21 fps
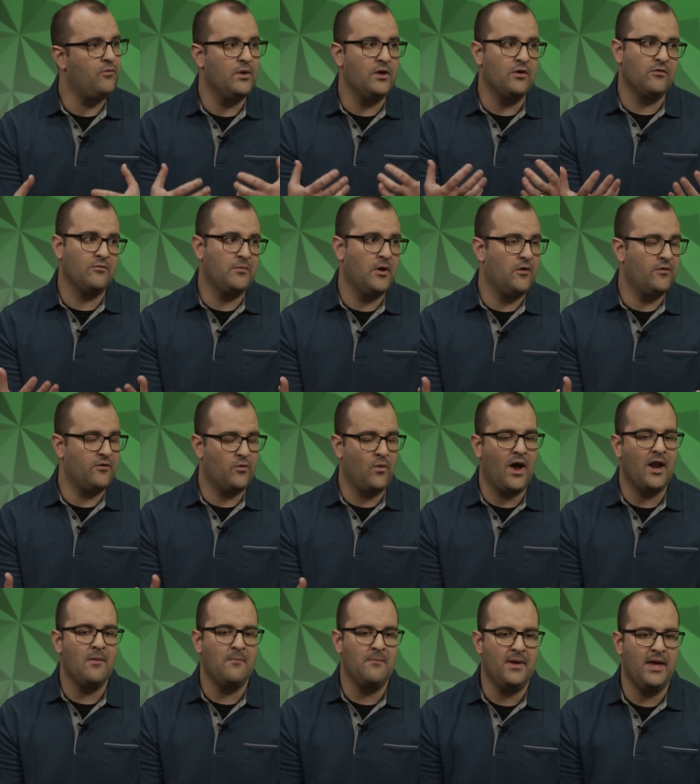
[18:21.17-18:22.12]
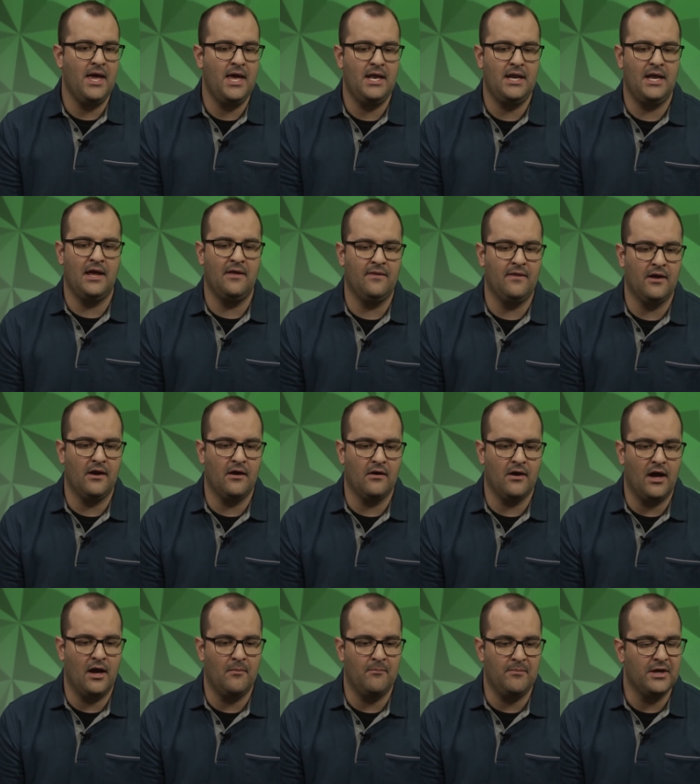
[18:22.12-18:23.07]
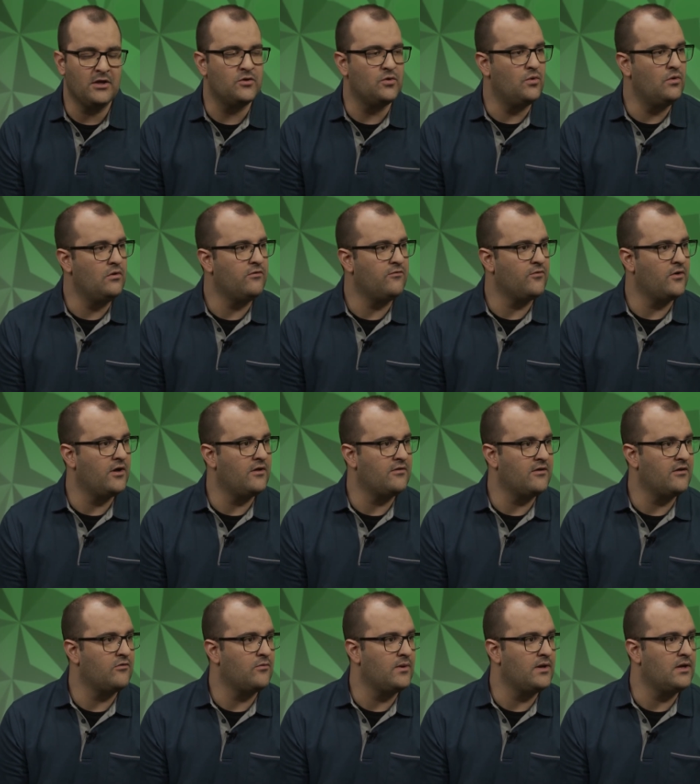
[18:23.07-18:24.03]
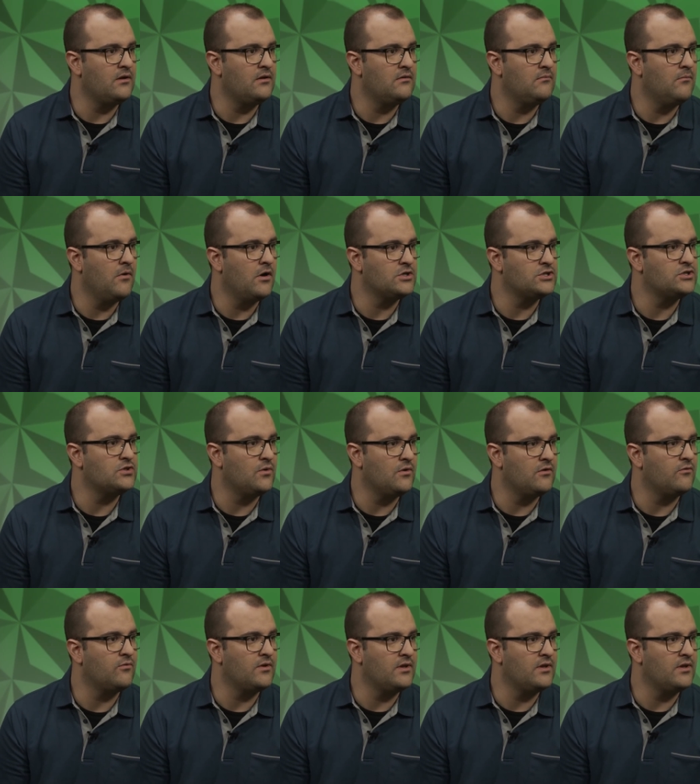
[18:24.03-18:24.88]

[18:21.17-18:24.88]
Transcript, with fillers: We use both quite a bit and they're uh, big tools for us as we march towards